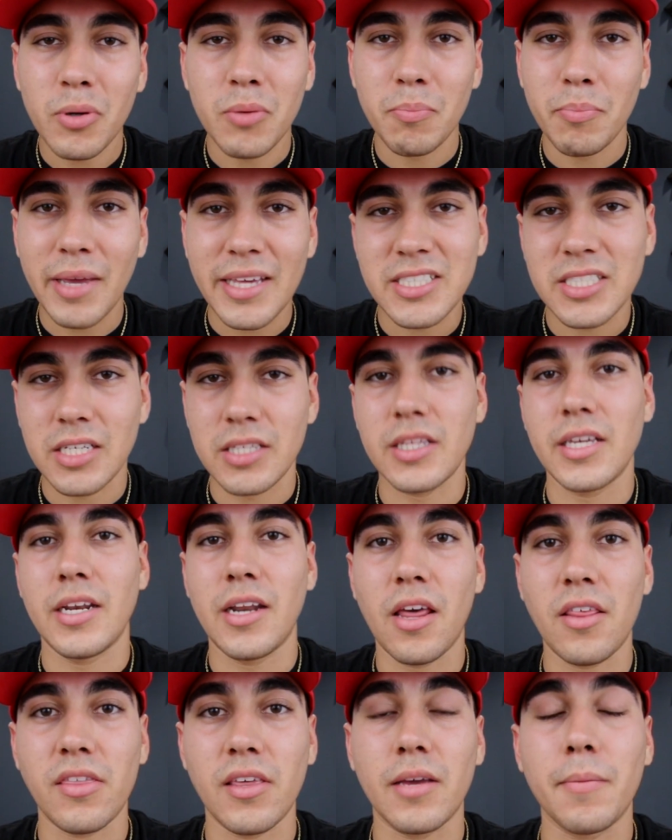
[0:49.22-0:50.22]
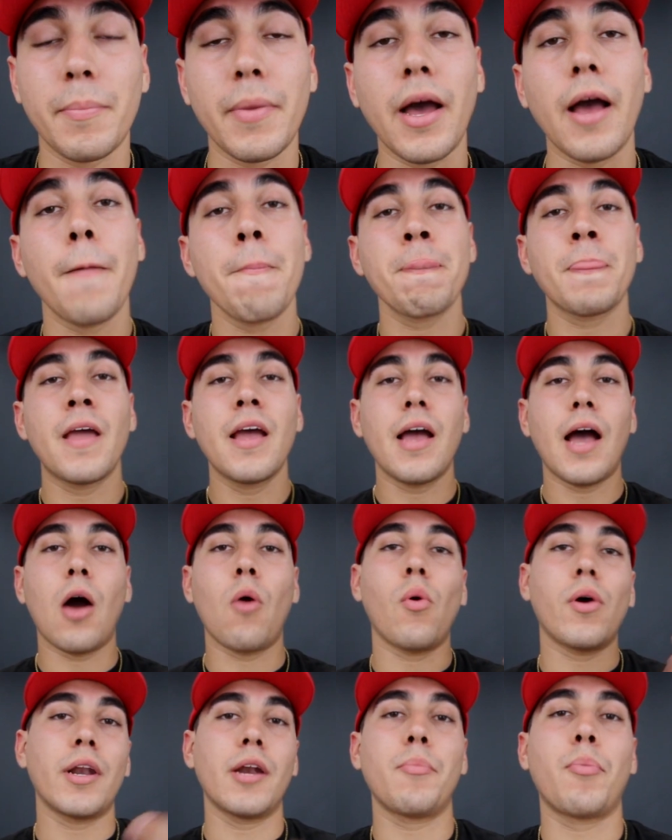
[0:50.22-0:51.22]
basically nothing, but I
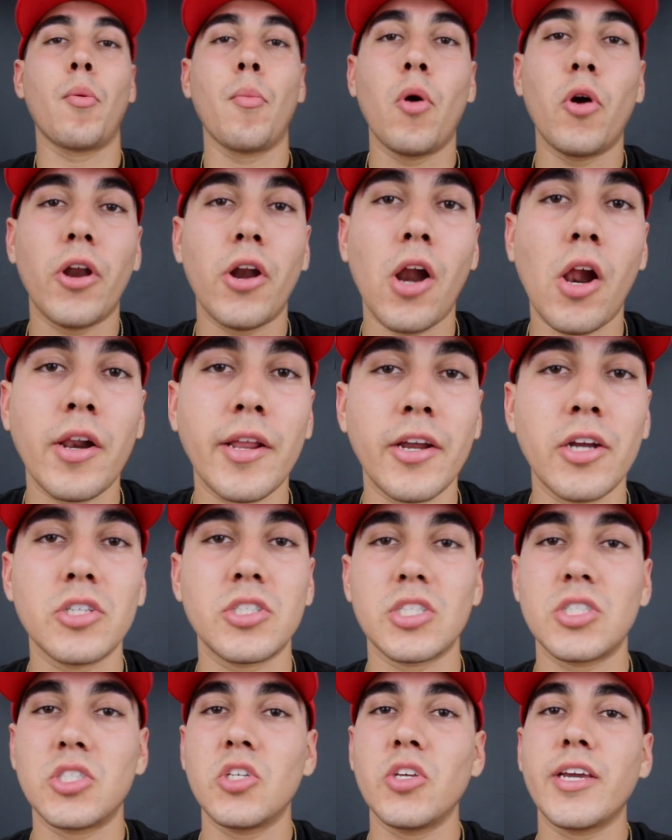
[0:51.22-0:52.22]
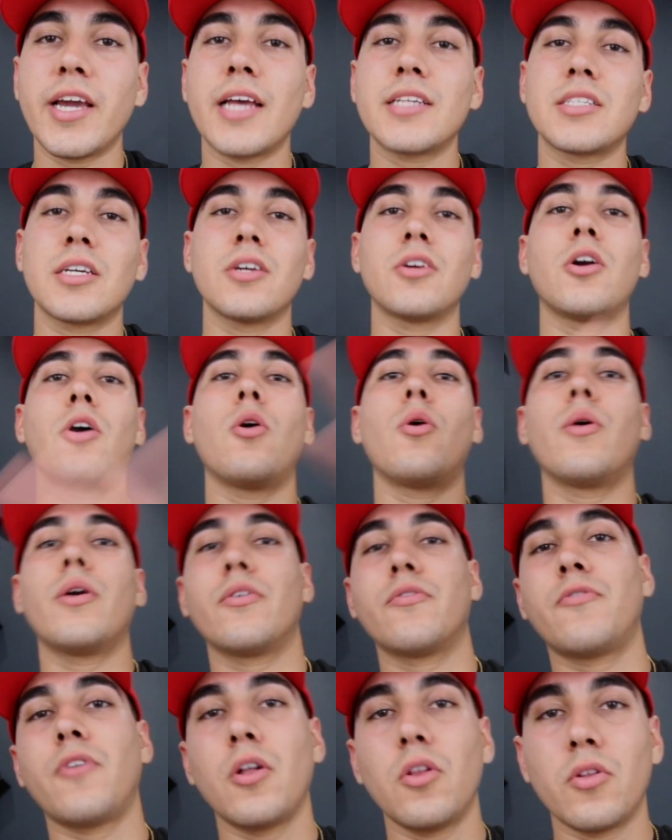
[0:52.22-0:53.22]
wanted to promote it on here just so you guys can go
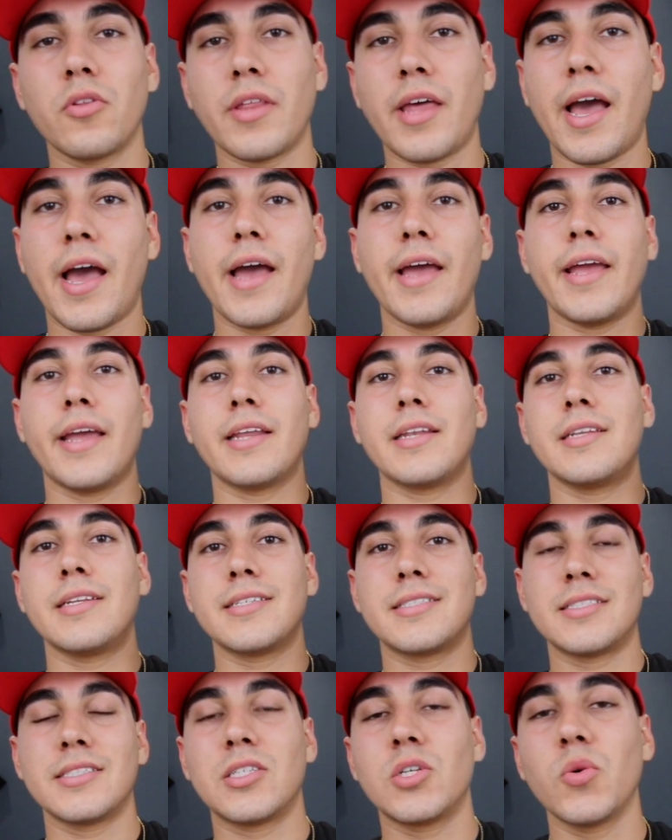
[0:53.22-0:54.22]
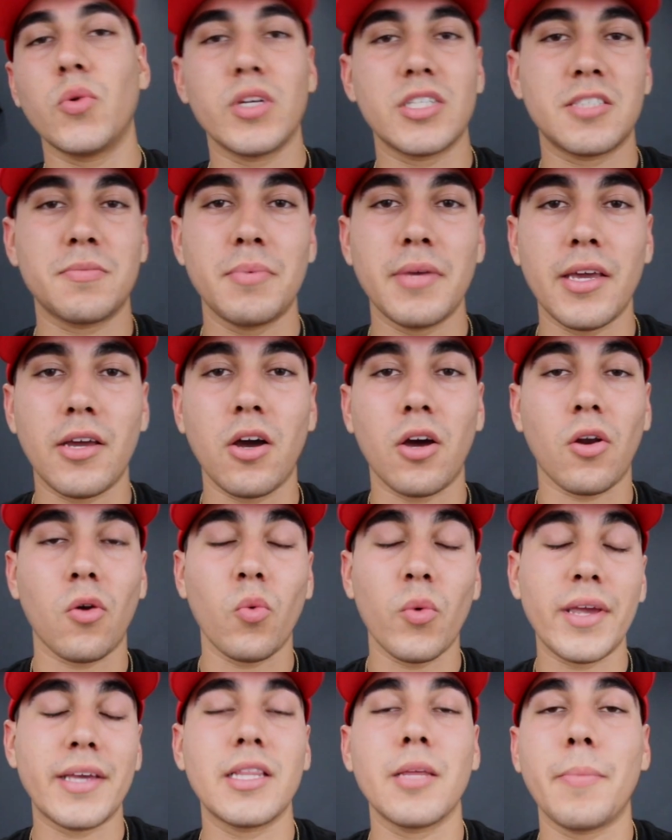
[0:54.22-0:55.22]
and follow that and listen to us speak on a
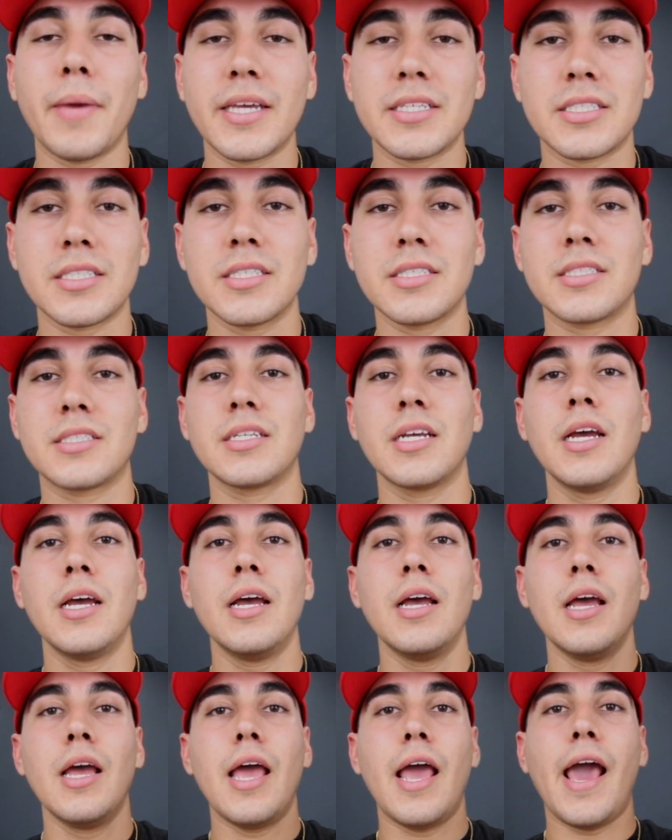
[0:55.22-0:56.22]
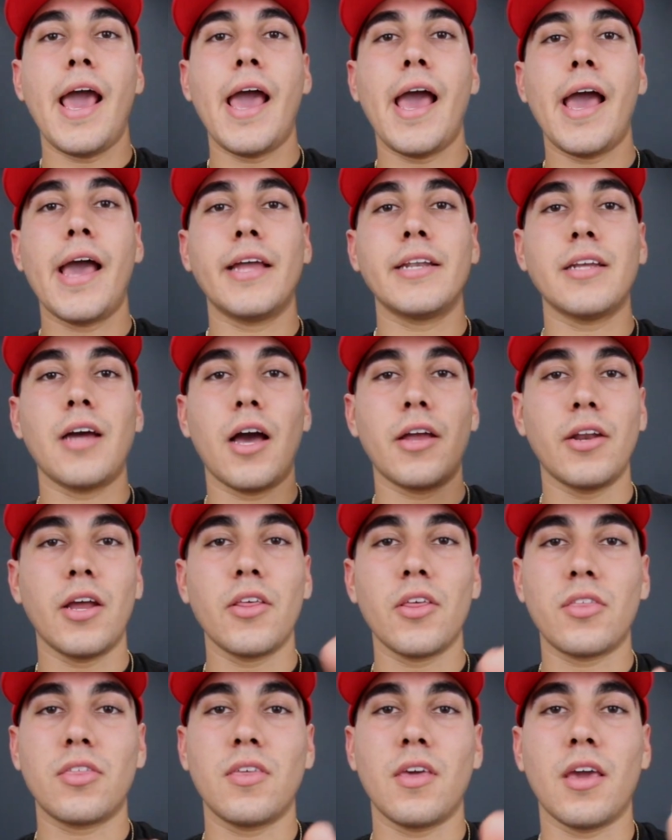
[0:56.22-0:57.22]
weekly basis. And
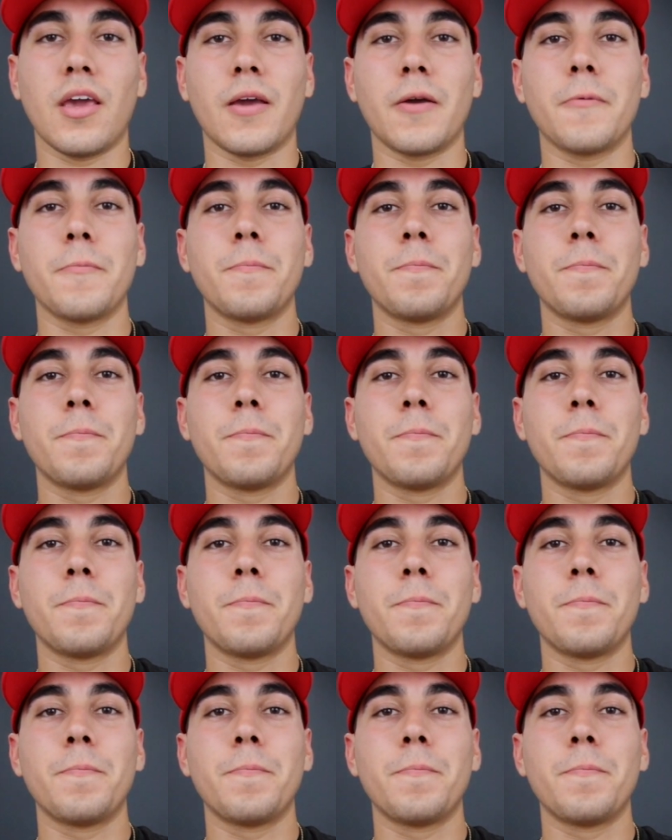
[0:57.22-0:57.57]
another thing,